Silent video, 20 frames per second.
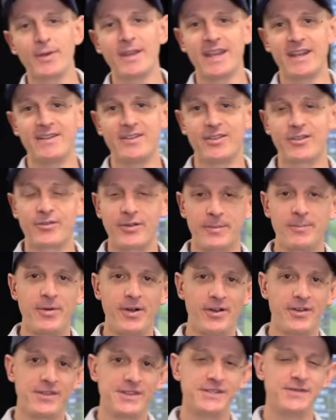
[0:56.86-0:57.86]
we get into the grip
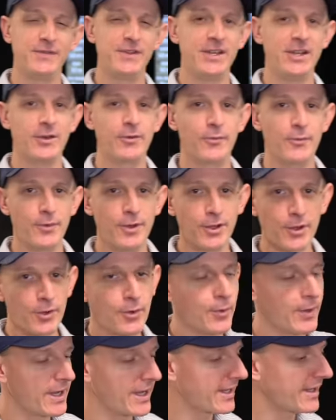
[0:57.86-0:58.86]
part of this video, real
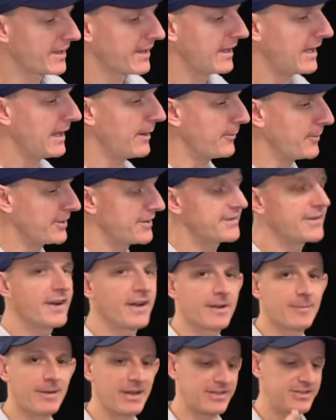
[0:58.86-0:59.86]
quick, I want to
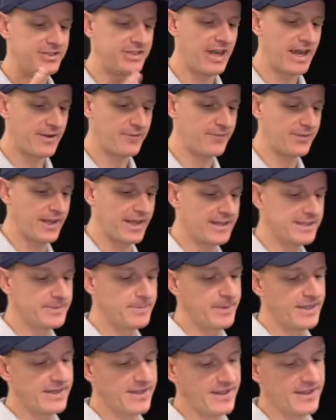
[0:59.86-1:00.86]
talk about shaft flex
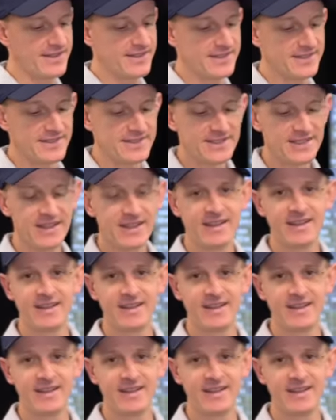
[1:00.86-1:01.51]
because